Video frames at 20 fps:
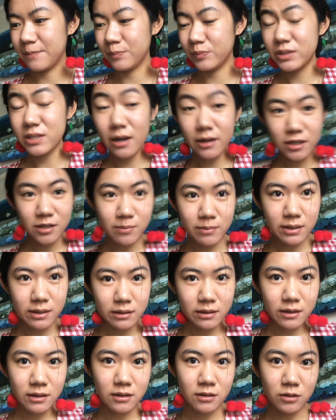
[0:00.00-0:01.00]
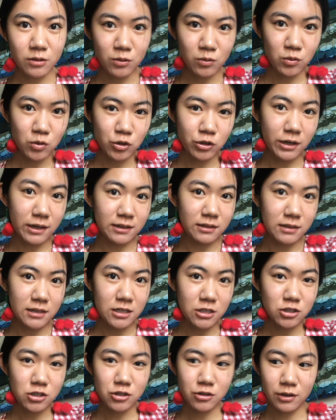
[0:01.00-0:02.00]
document it, create an
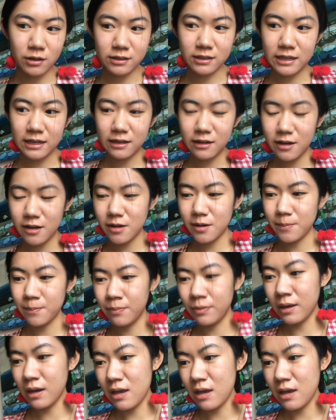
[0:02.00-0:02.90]
issue on GitHub,